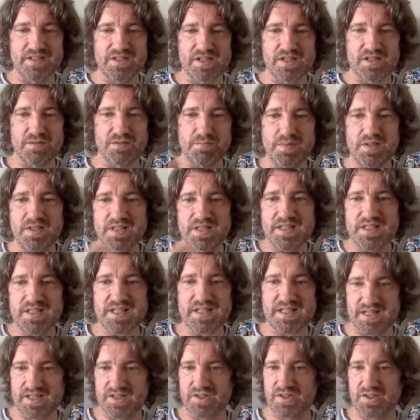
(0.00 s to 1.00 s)
And some of the
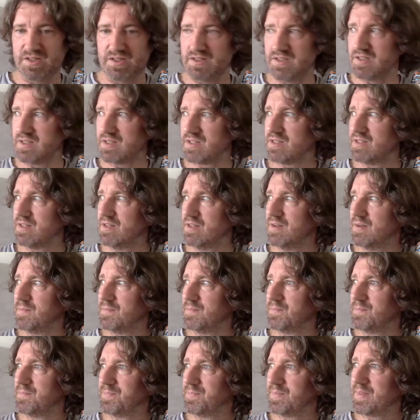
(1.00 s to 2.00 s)
decisions
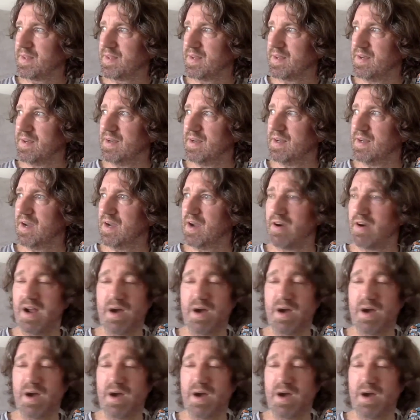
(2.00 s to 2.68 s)
are